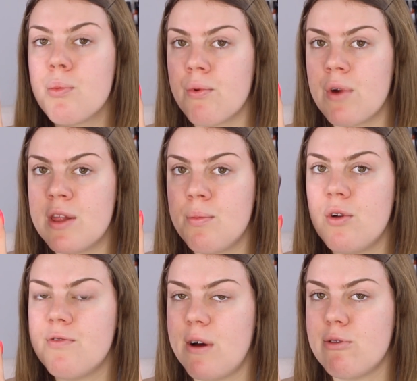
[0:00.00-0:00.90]

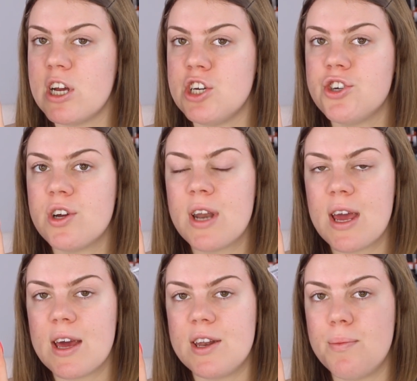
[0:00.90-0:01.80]
breathable foundation
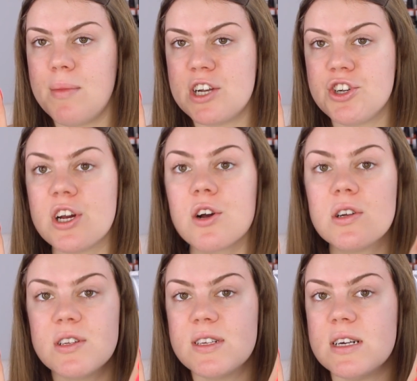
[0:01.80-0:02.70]
and a matching
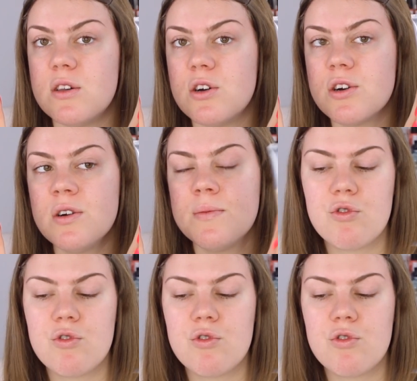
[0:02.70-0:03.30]
concealer.